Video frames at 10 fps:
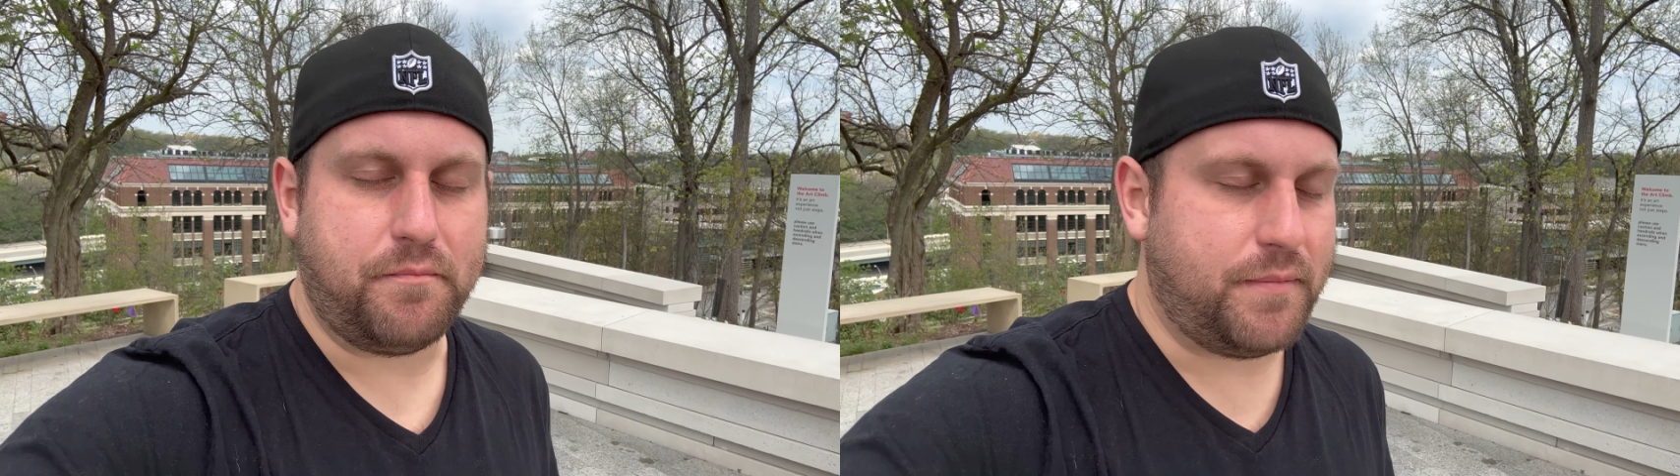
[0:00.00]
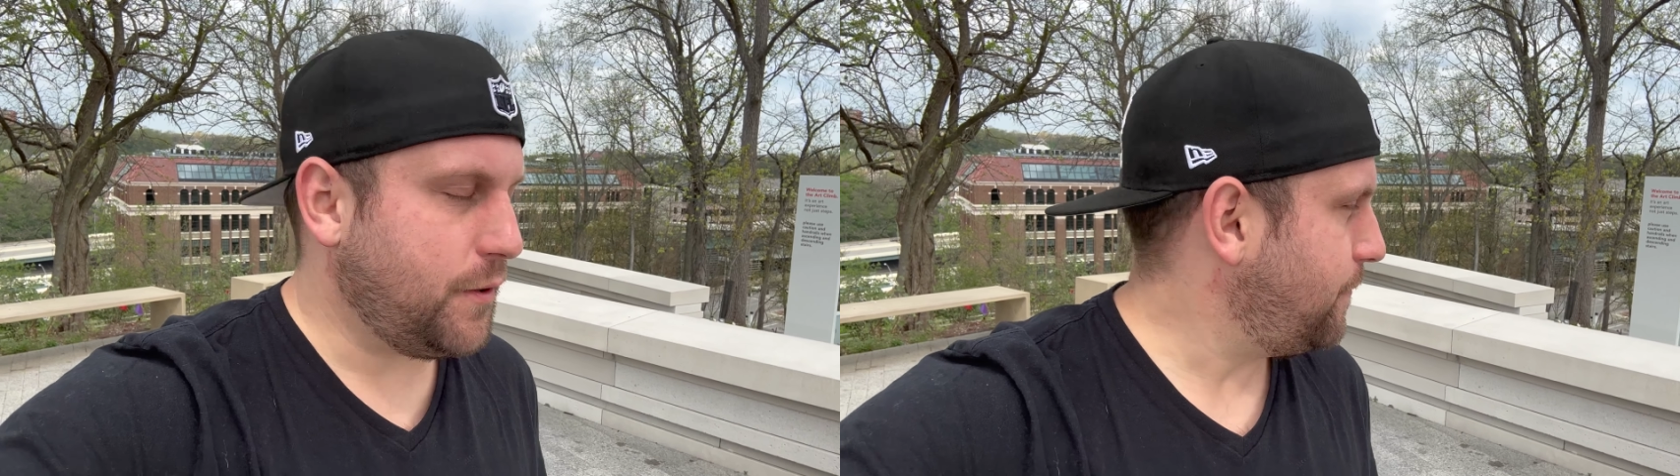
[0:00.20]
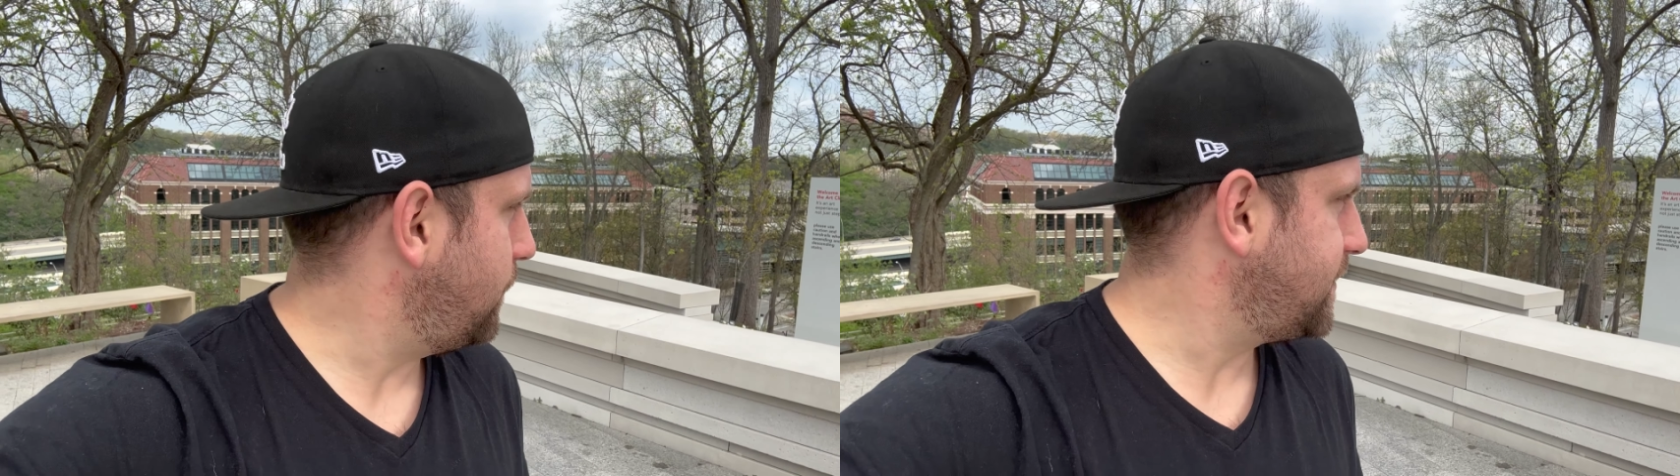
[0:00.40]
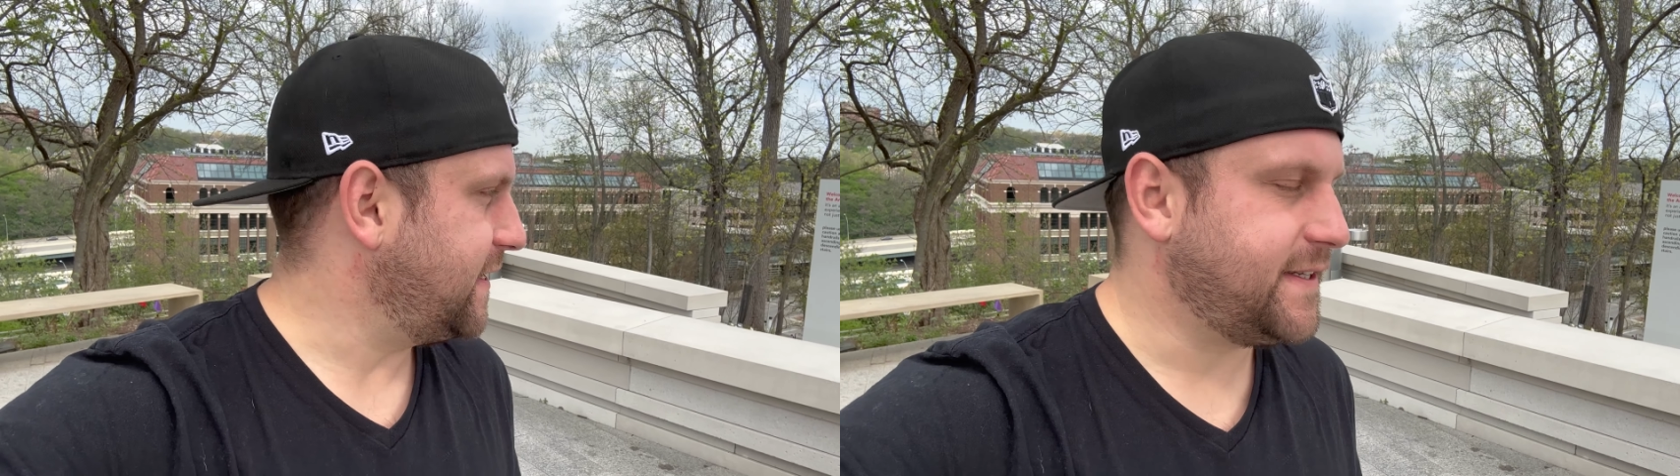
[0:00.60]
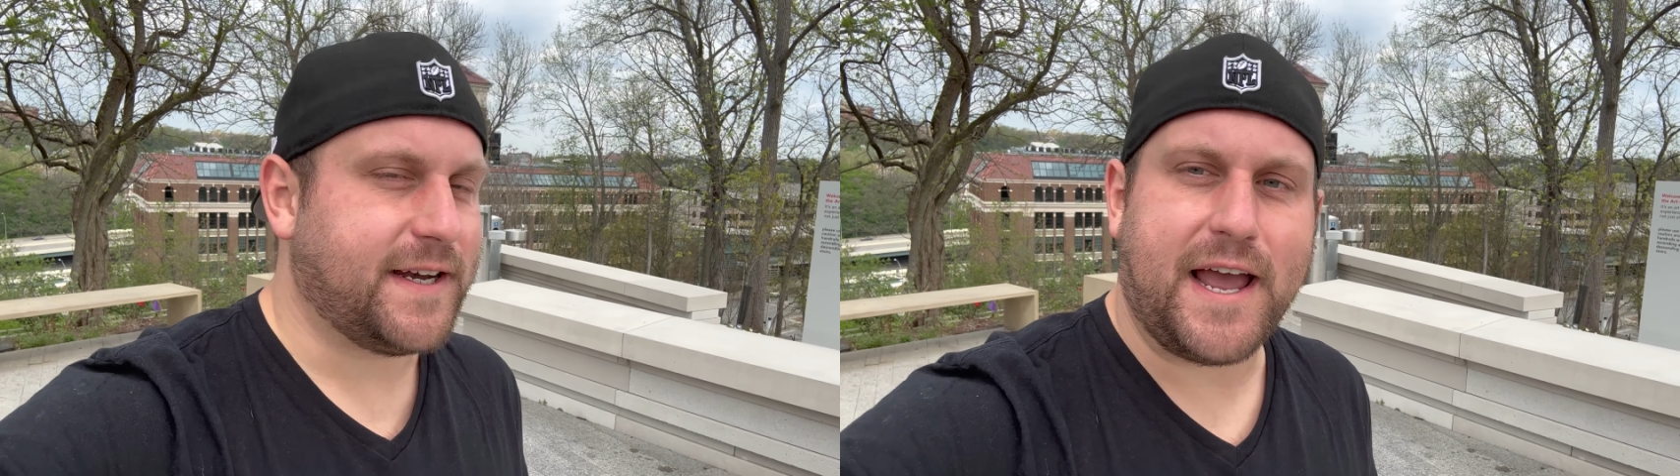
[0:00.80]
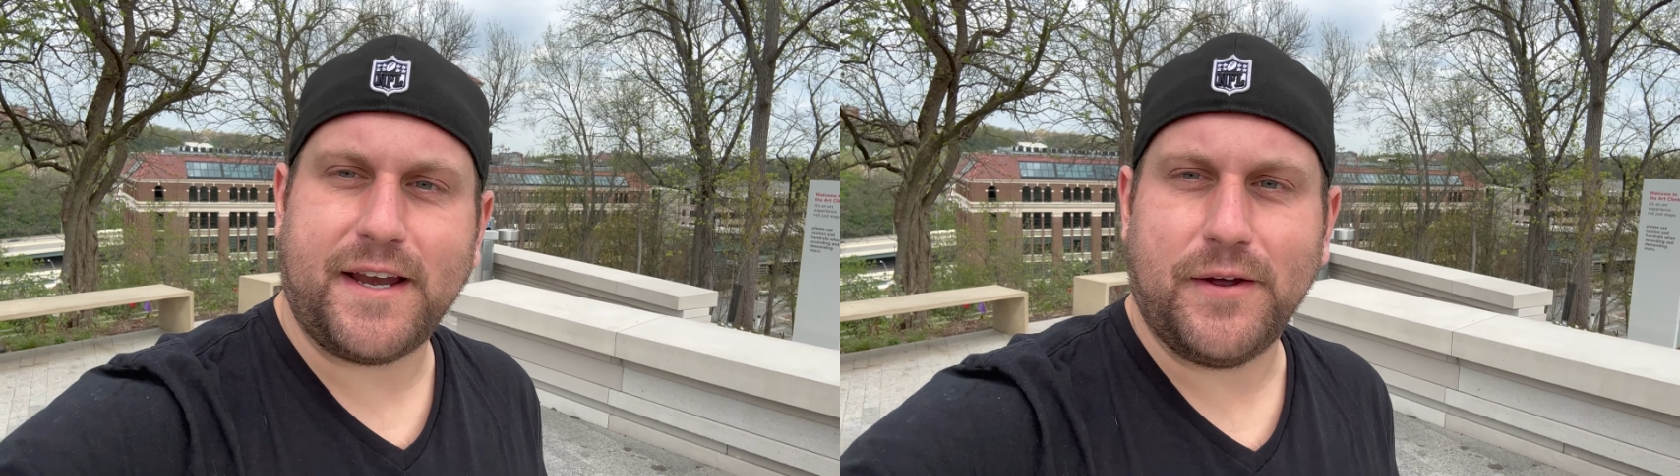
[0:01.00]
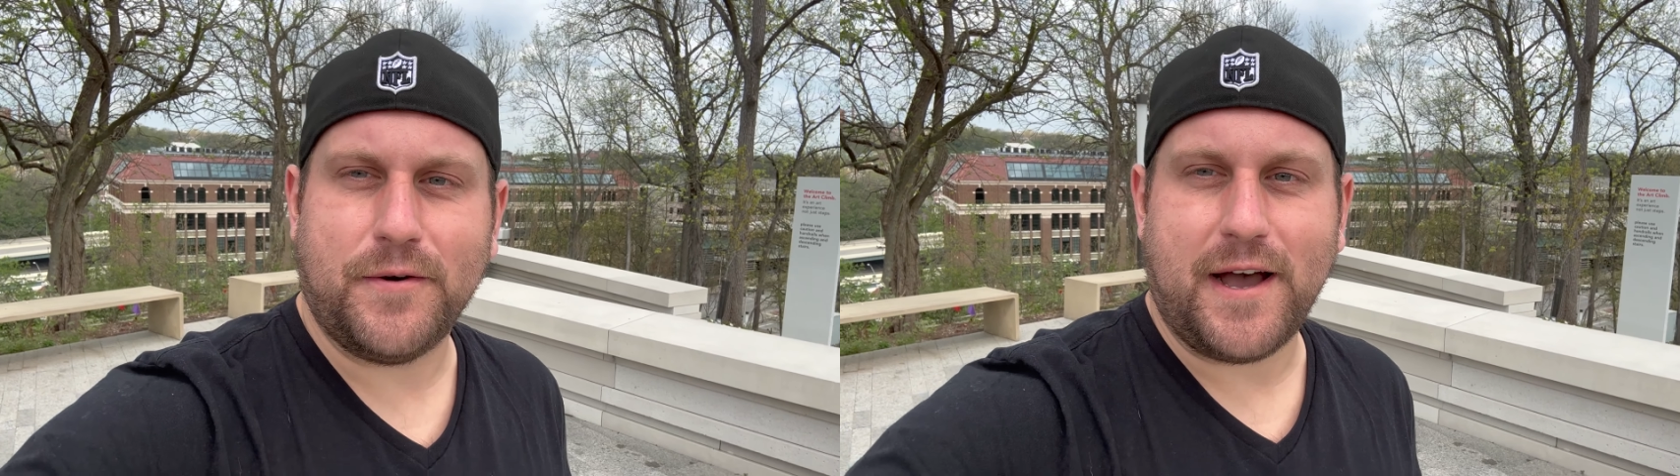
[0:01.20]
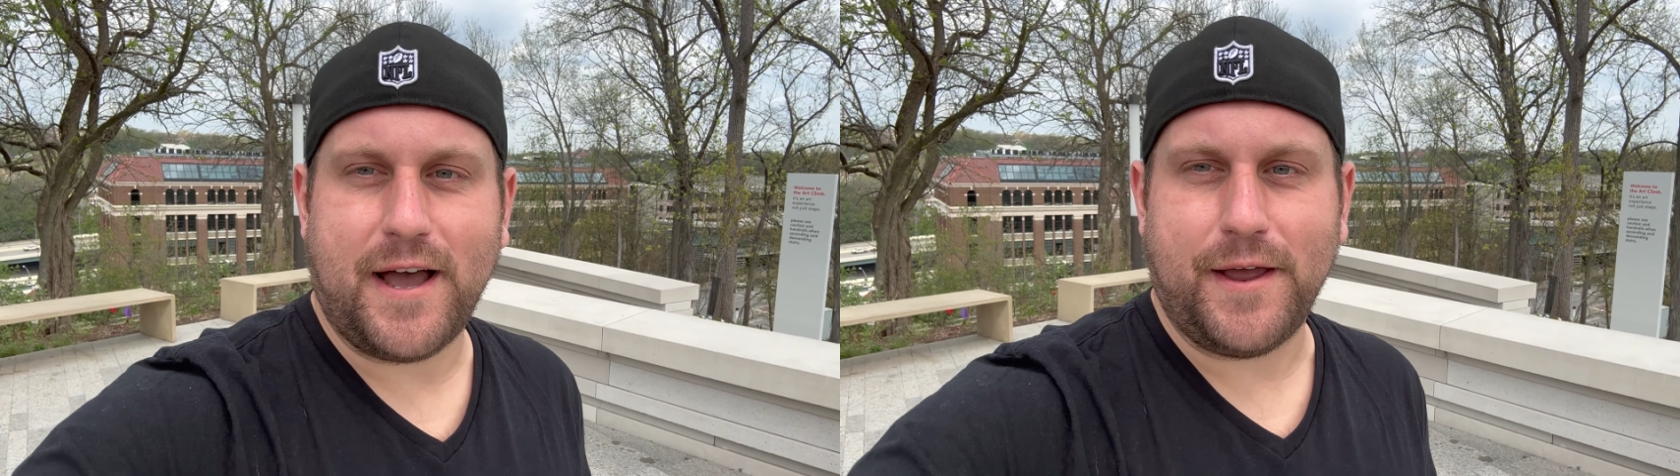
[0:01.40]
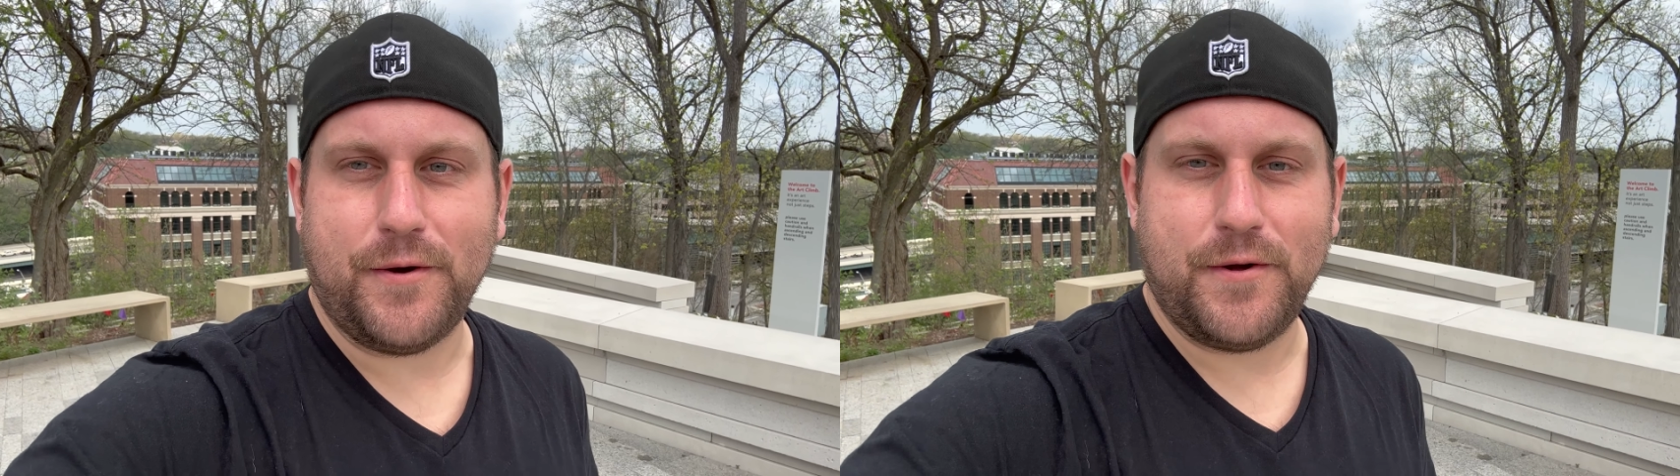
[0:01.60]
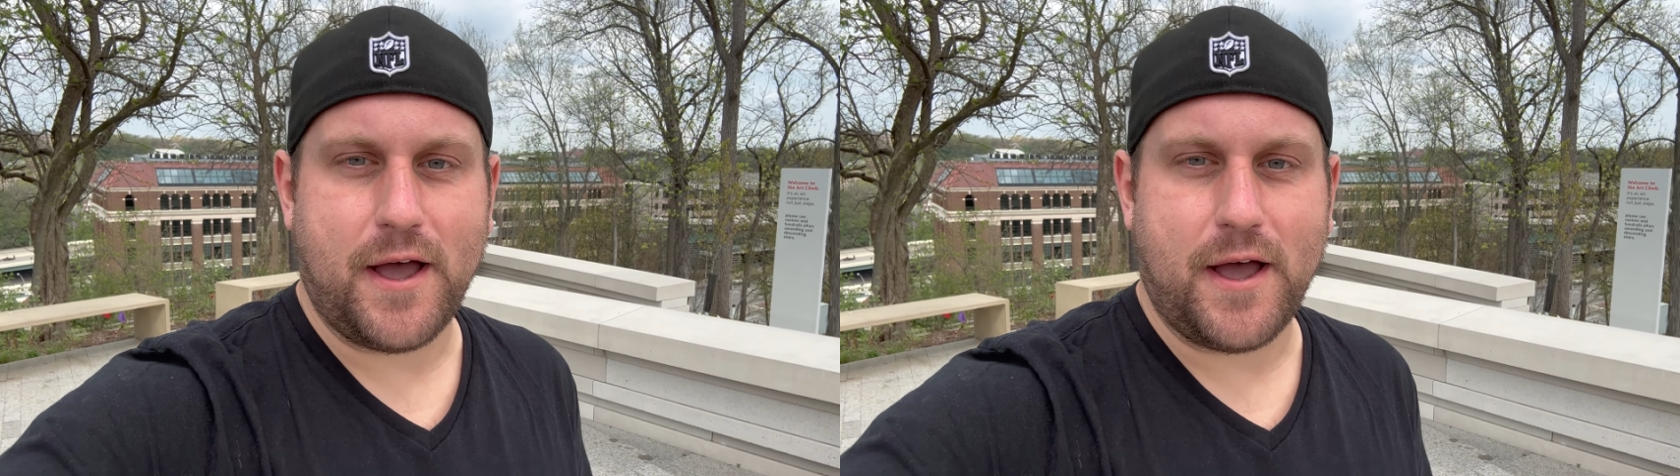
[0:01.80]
beautiful Cincinnati, Ohio.